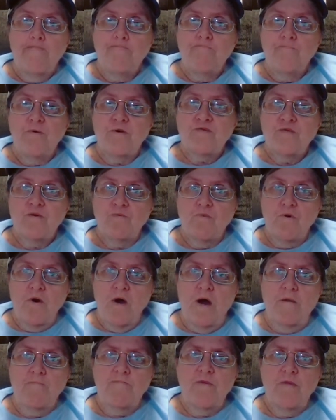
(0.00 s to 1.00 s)
because it will
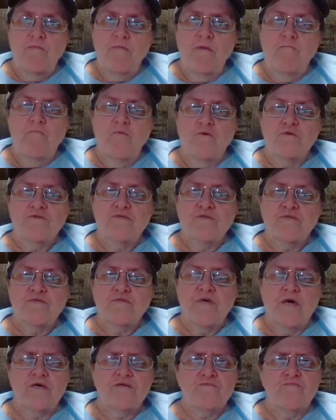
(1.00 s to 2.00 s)
help you to be more
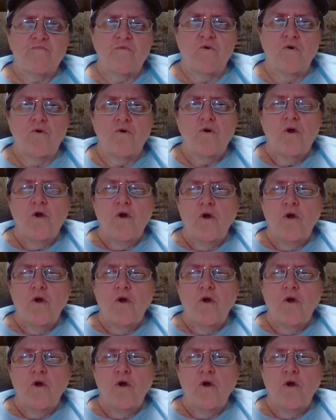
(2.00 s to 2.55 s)
successful